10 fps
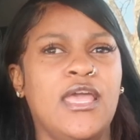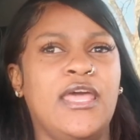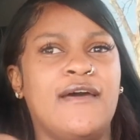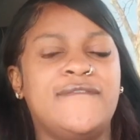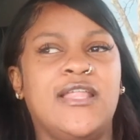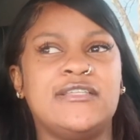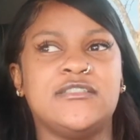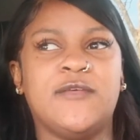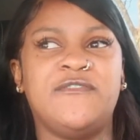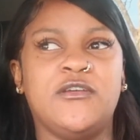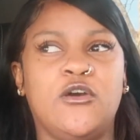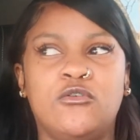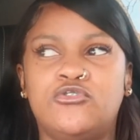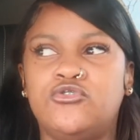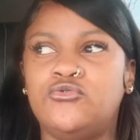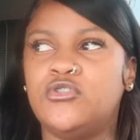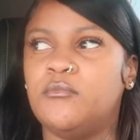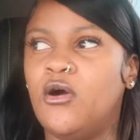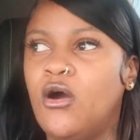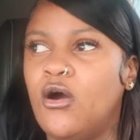And I feel like since I'm finna go to the
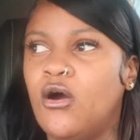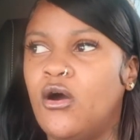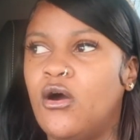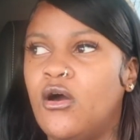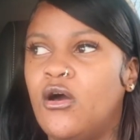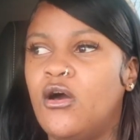mall, I